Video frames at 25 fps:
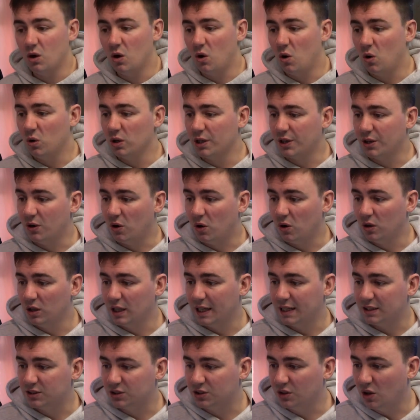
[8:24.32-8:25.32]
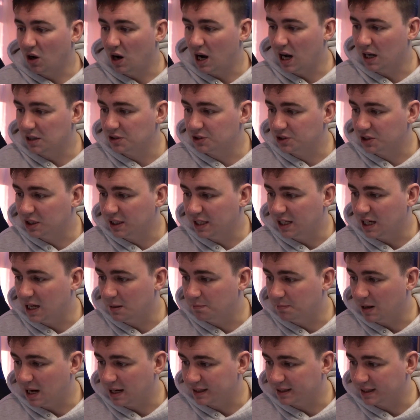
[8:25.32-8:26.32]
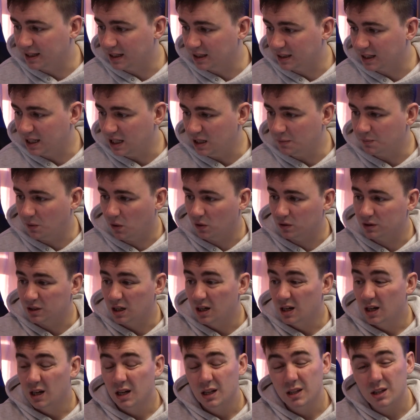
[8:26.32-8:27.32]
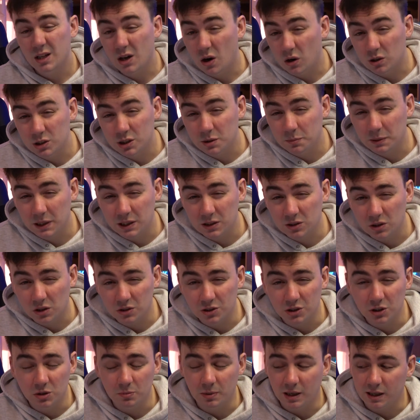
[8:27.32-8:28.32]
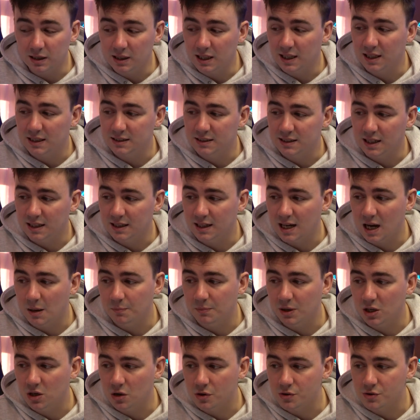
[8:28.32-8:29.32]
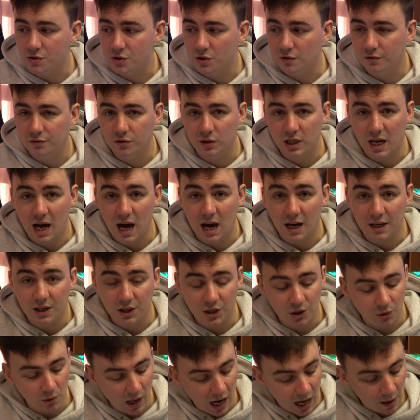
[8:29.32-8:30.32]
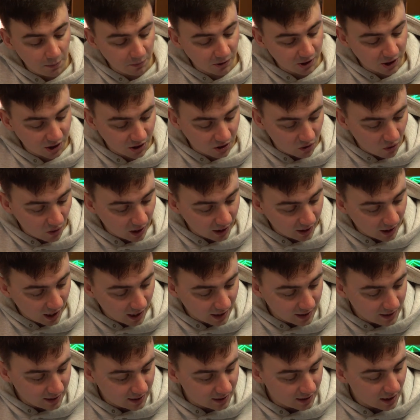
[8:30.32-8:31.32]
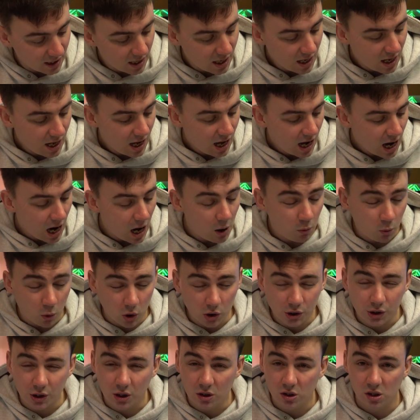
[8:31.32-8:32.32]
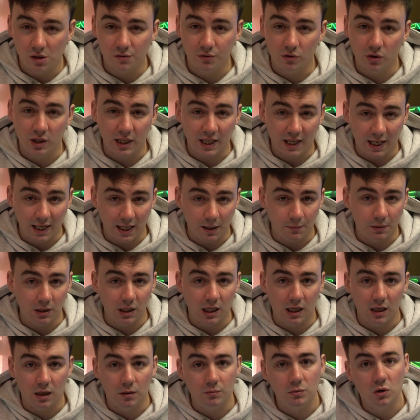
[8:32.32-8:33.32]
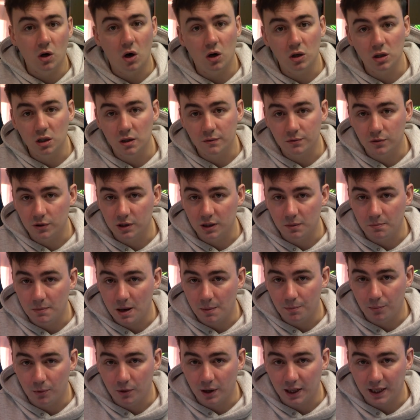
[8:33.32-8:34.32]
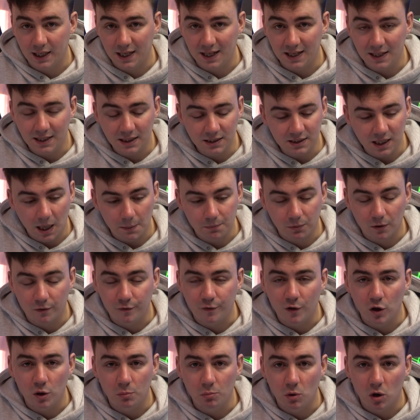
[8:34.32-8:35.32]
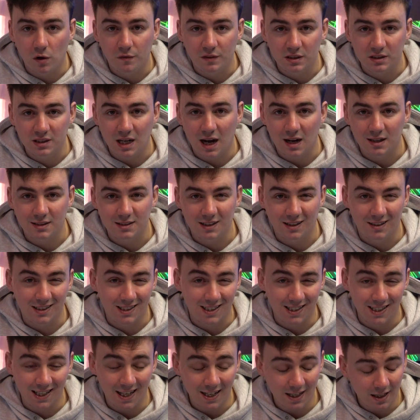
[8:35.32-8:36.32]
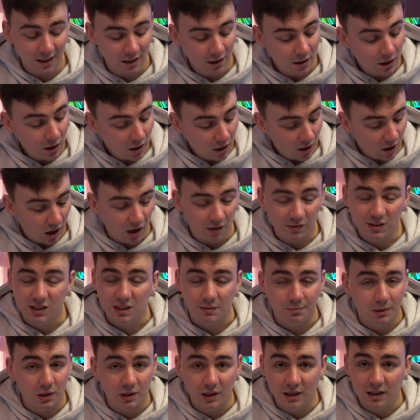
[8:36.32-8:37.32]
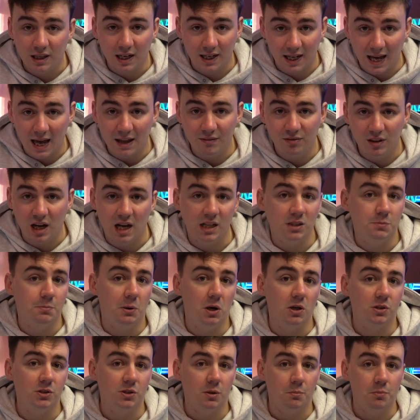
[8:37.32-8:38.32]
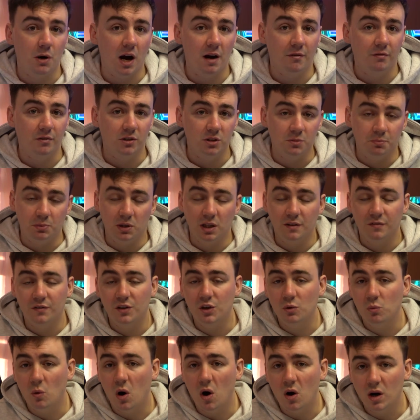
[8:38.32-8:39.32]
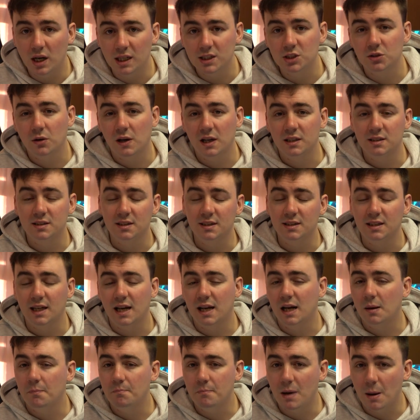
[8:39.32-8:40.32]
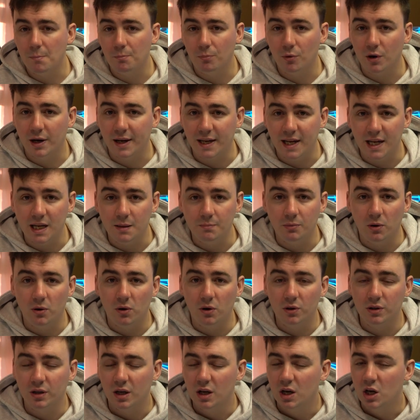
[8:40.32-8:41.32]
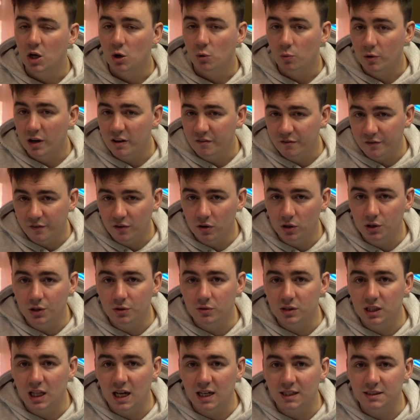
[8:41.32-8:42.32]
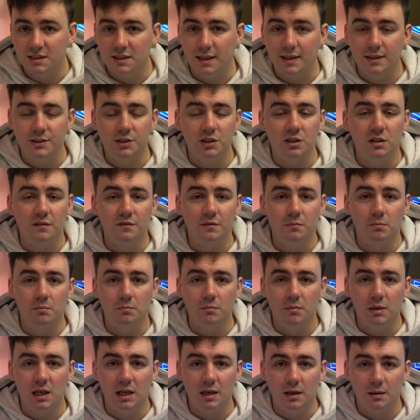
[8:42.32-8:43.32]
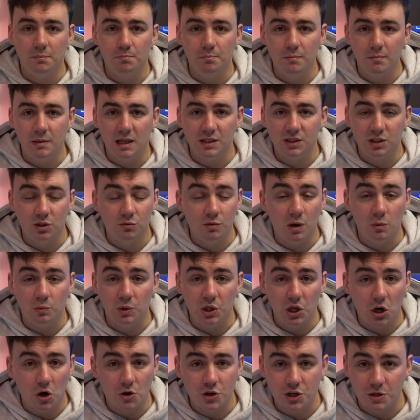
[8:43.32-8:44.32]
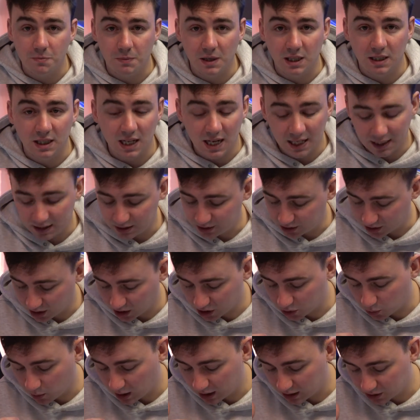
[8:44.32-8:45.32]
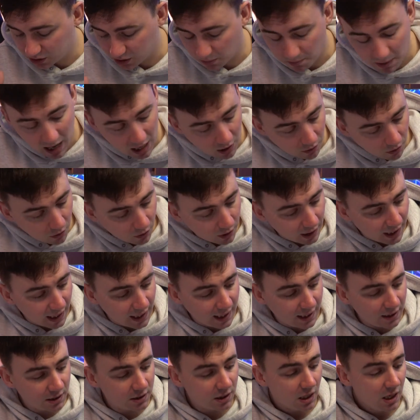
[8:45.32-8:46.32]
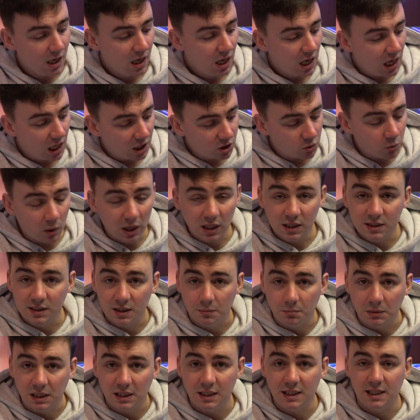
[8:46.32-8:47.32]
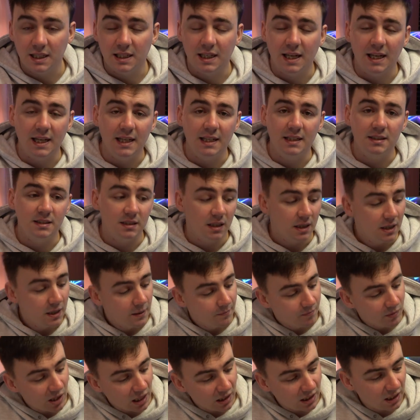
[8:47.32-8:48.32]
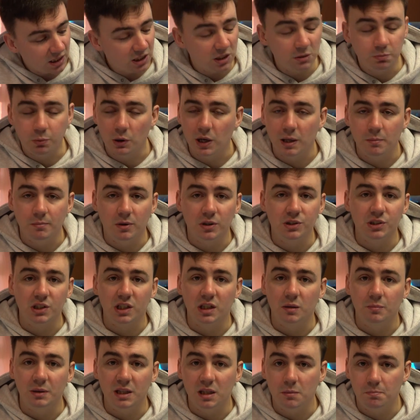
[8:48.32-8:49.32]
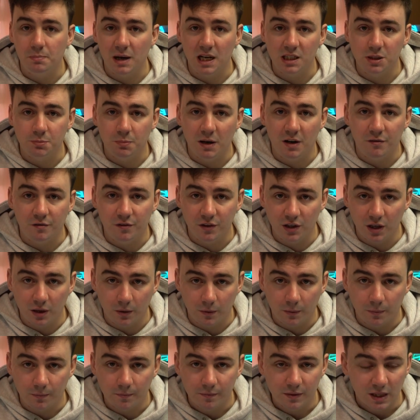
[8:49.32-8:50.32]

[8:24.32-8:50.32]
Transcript: all in all, it's not actually a bad little keyboard. The RGB is not too bad. Like I said, can be controlled through the iCUE app, which is quite nice. I wasn't a lover of the cable and I'm not a lover of the membrane keys. I prefer more of a tactile click, obviously, but again, that is personal preference. But if you are interested in a membrane keyboard with full utilization of um, messing around the RGB lights, as well as the macro keys, as well as your media keys, then this is pretty much going to be the best bet for you.